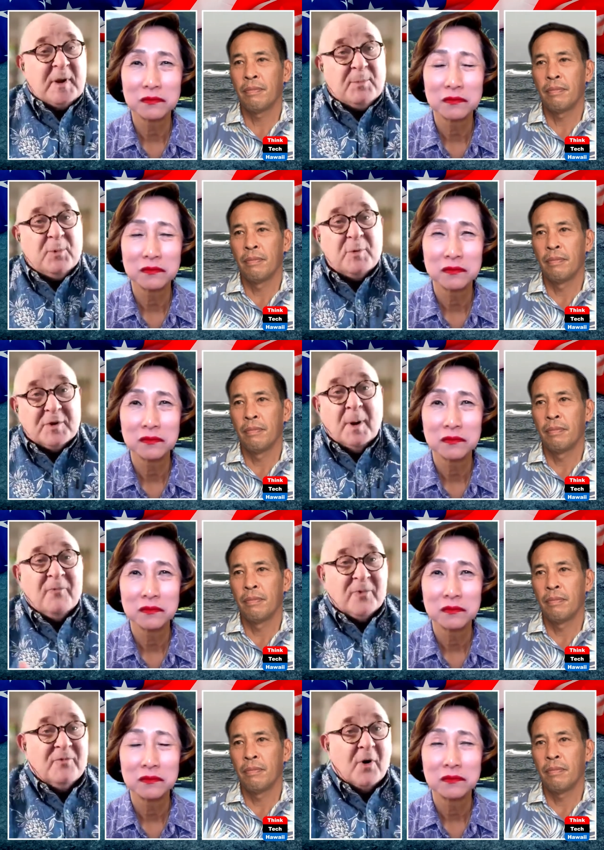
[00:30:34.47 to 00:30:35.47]
Speaker 1: People would come
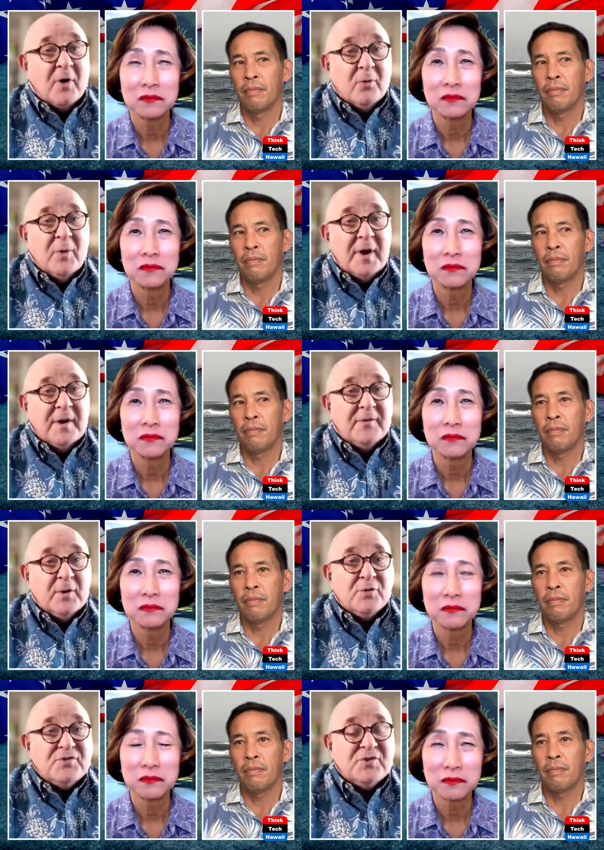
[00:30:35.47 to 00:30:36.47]
from far away for
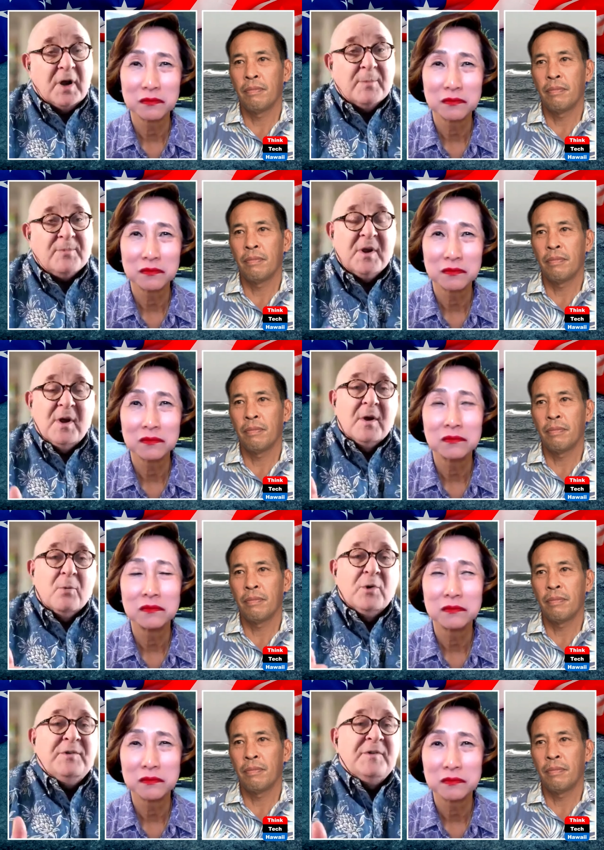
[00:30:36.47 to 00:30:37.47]
those jobs.
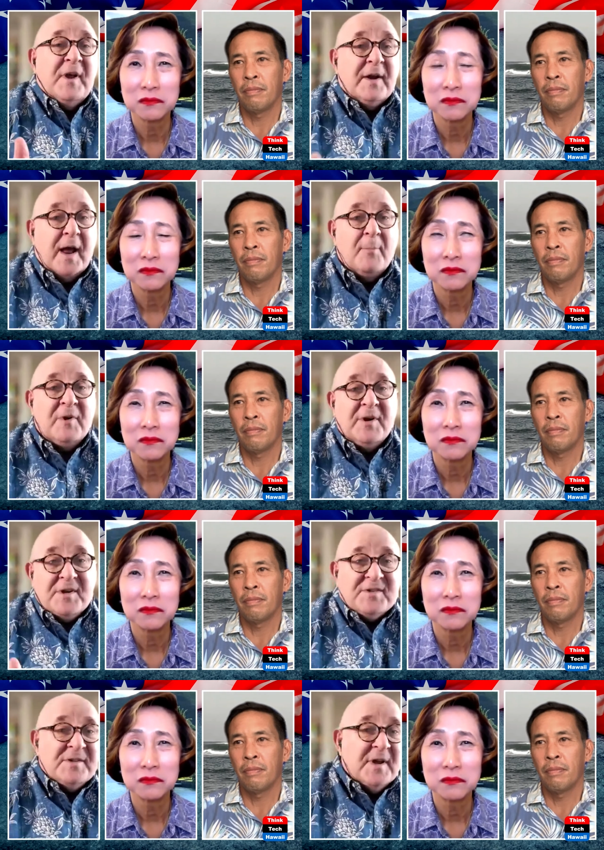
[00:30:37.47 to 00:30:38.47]
Wouldn't that happen?
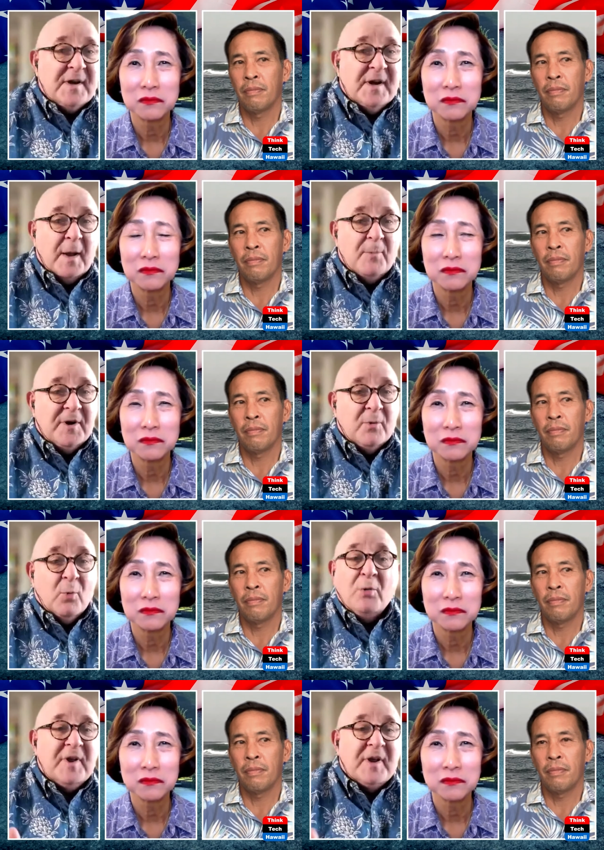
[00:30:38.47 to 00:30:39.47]
Isn't that happening?
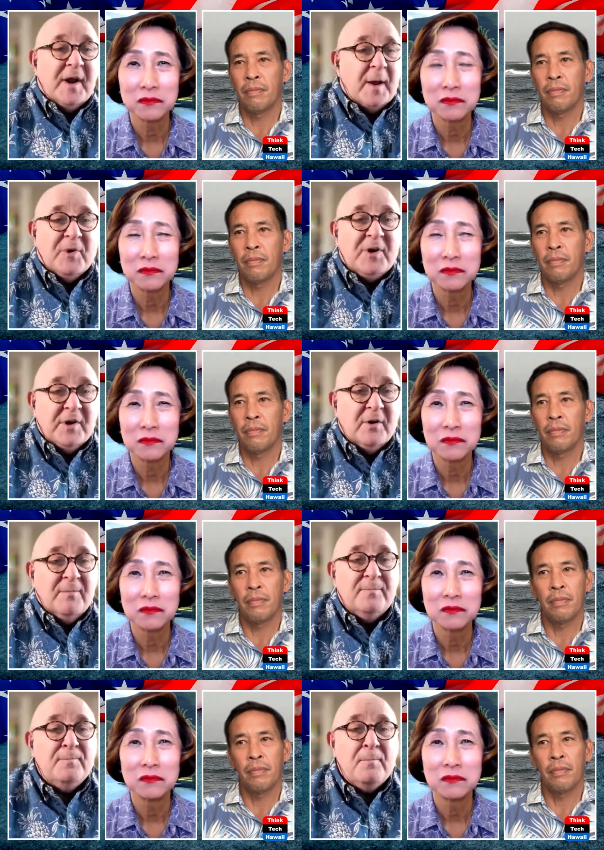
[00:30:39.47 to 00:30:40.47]
Won't that happen
Speaker 2: here?
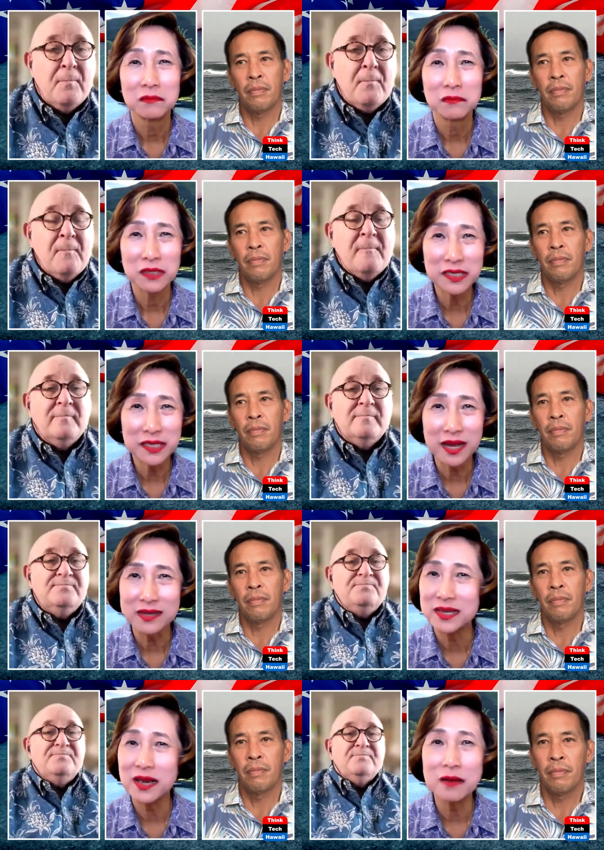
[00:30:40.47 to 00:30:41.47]

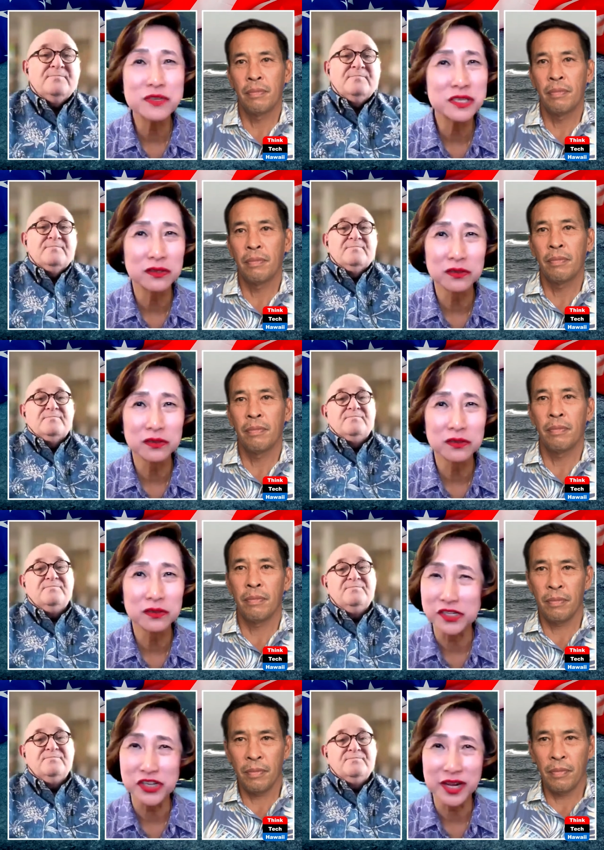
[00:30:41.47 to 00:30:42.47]
Yes,
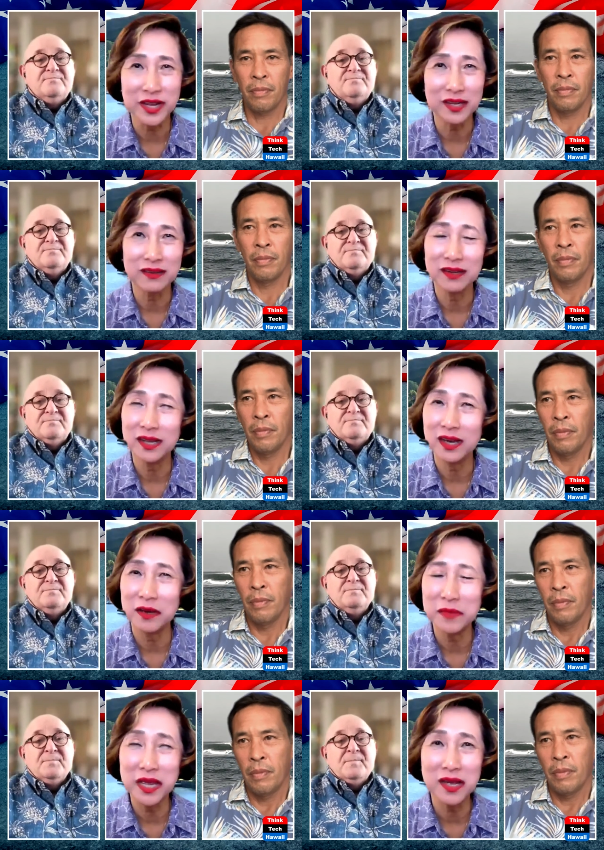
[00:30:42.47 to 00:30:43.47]
absolutely, Jay.
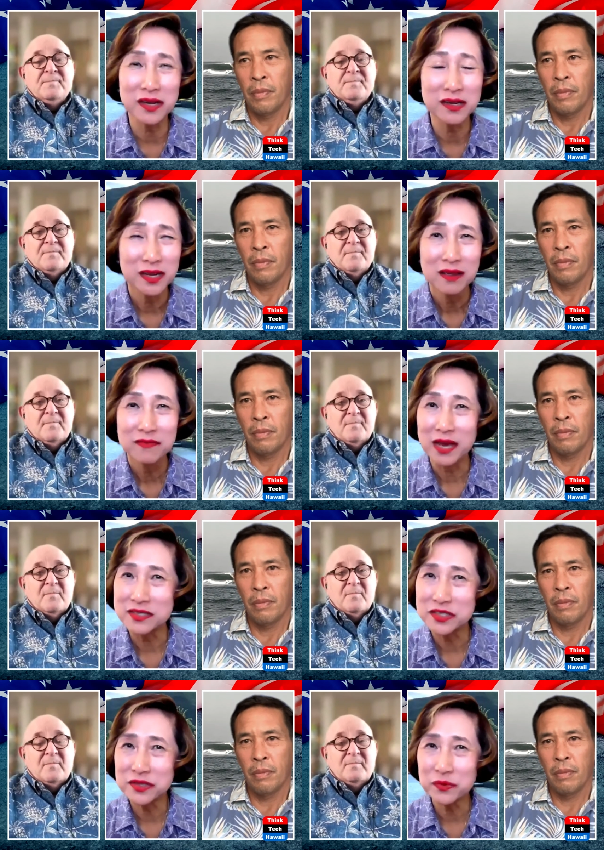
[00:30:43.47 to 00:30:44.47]
Um, and
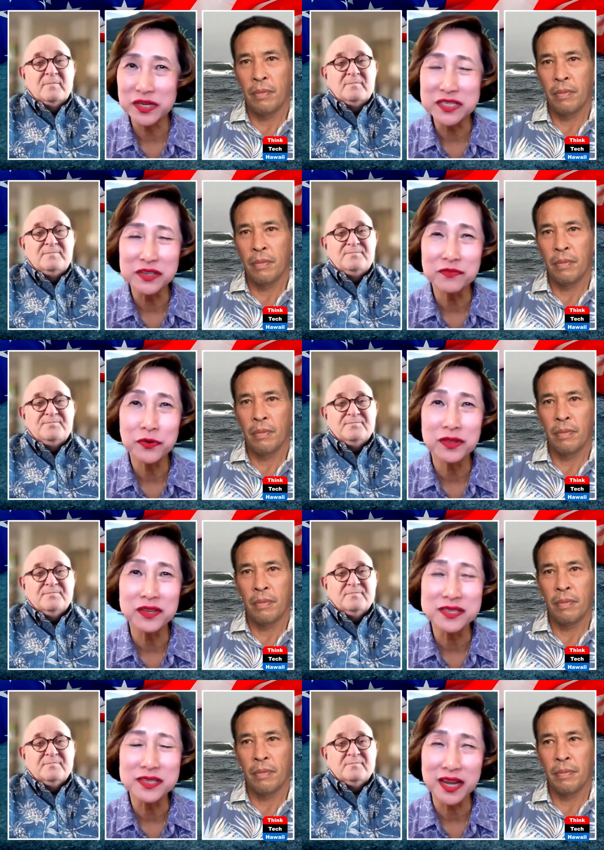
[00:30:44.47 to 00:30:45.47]
that's the reason for
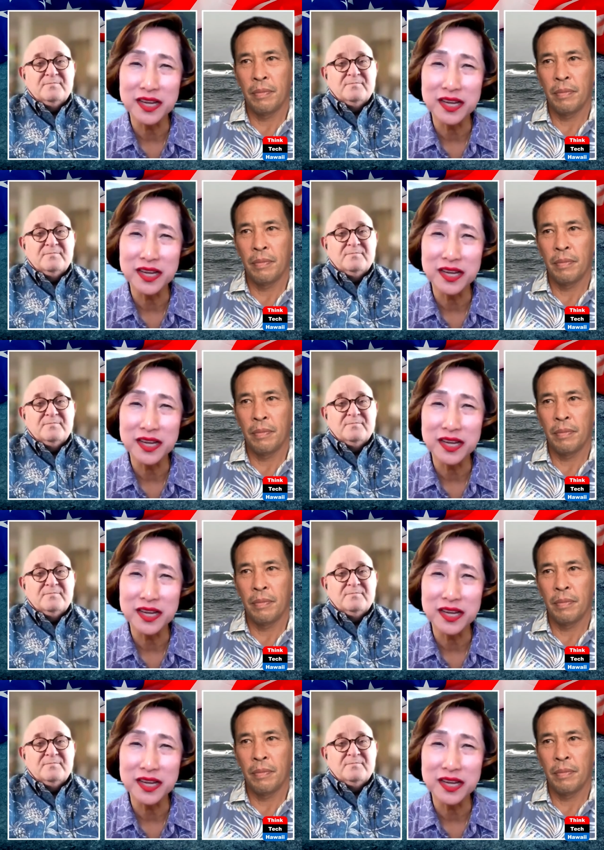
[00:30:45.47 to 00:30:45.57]
this